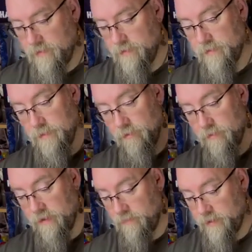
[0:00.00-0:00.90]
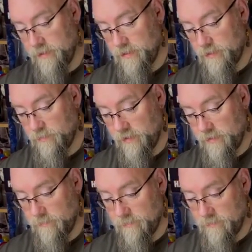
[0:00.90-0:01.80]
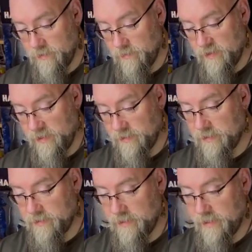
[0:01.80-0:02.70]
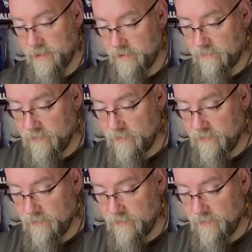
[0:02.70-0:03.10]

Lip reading: This is a great way to display them, the bases that they have.